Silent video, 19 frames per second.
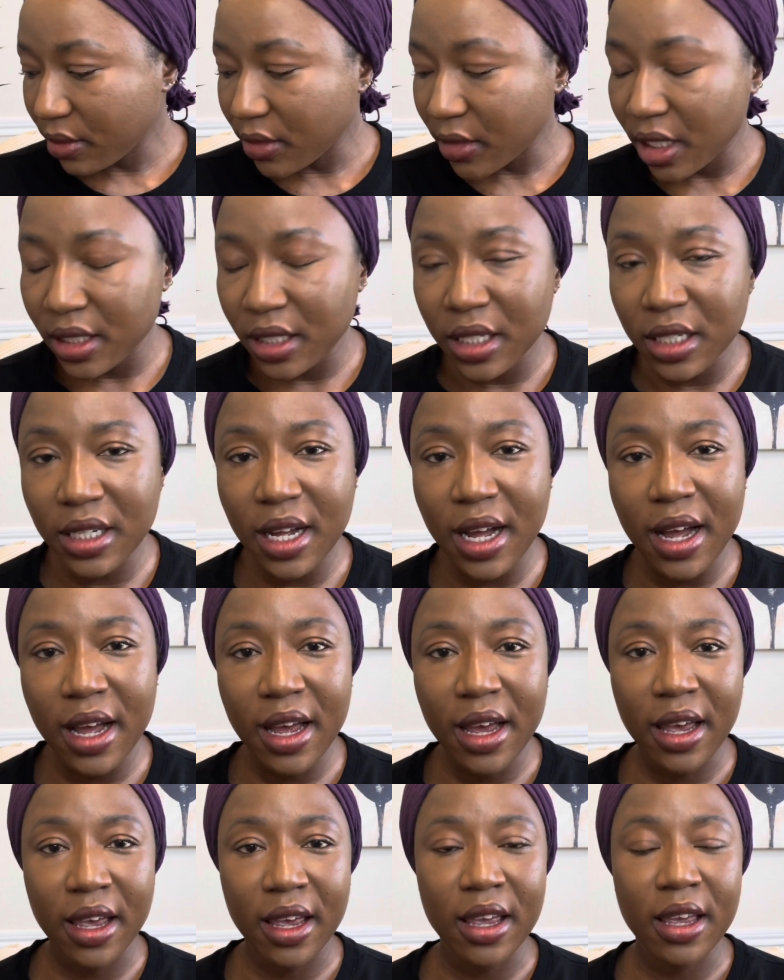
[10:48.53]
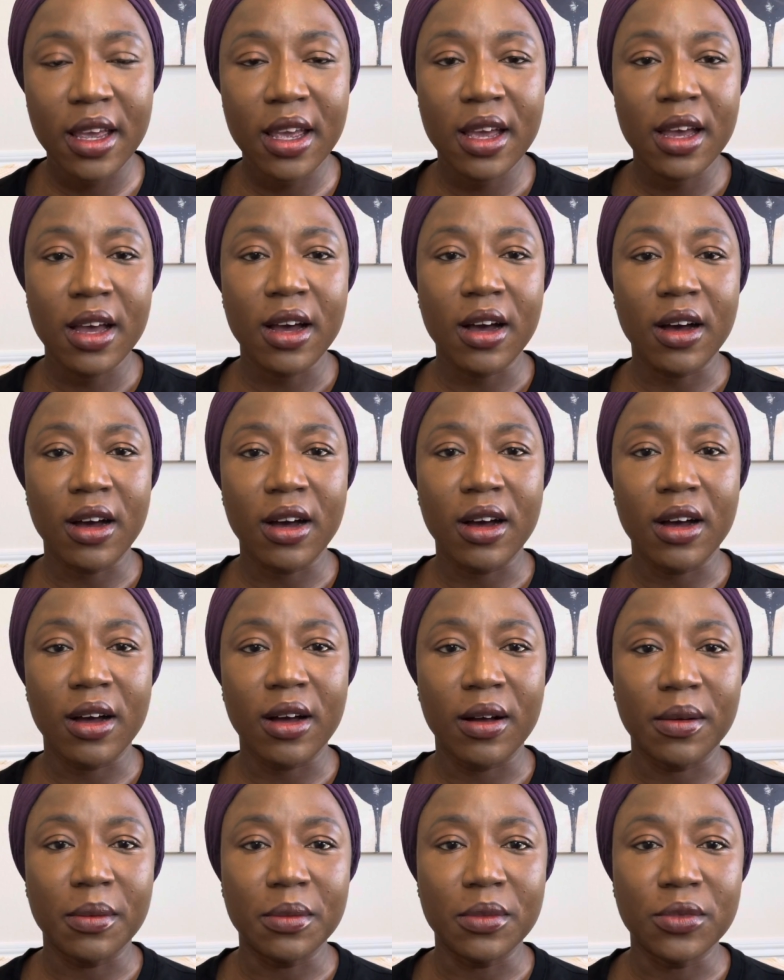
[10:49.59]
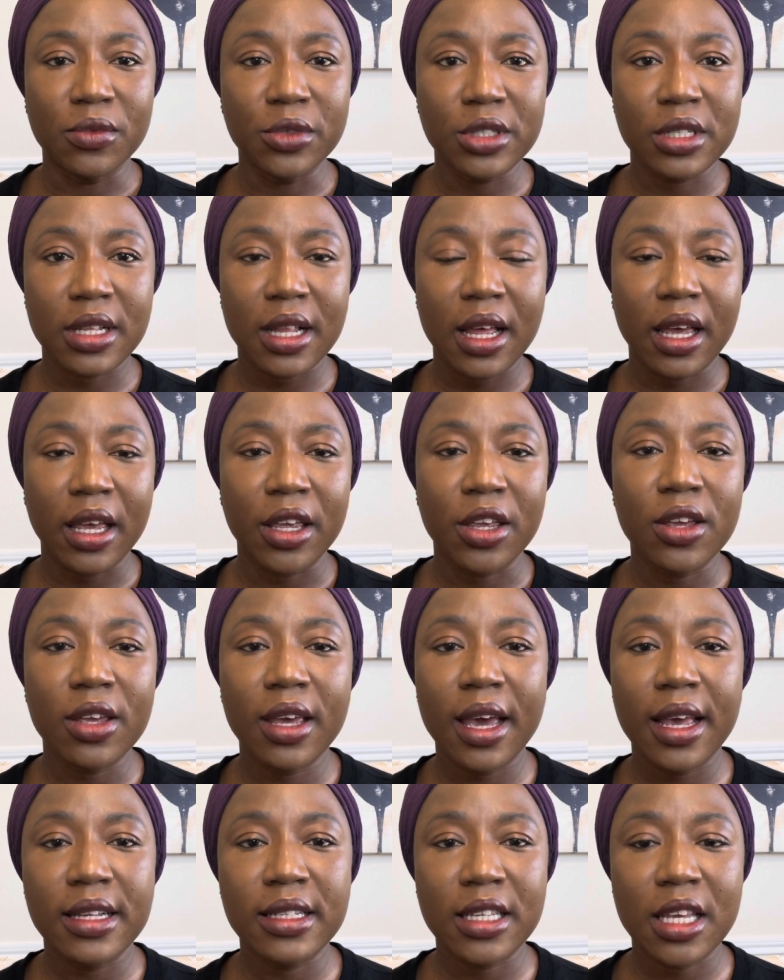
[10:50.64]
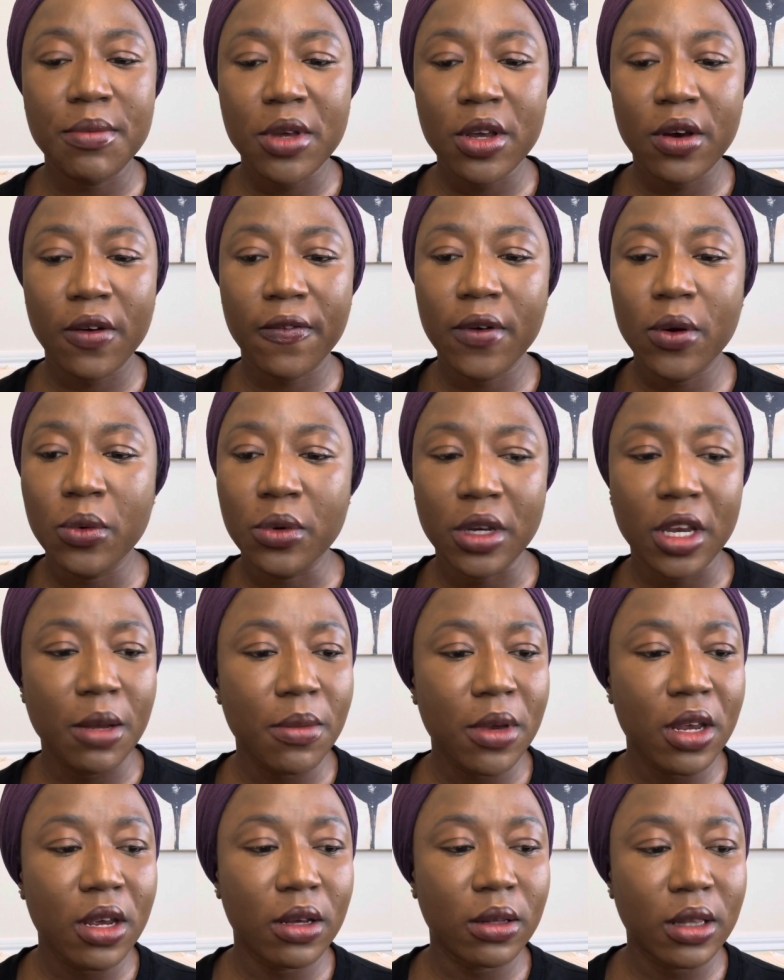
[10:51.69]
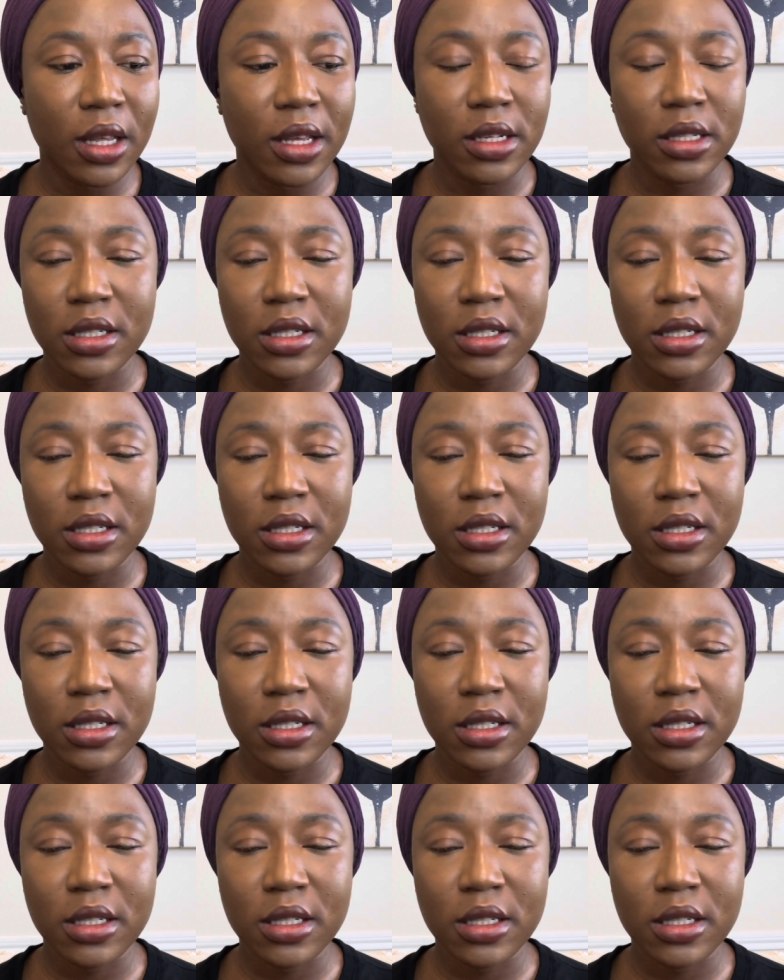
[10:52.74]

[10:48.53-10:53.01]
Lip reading: the guy was like, you guys, give me your phone, give me your this.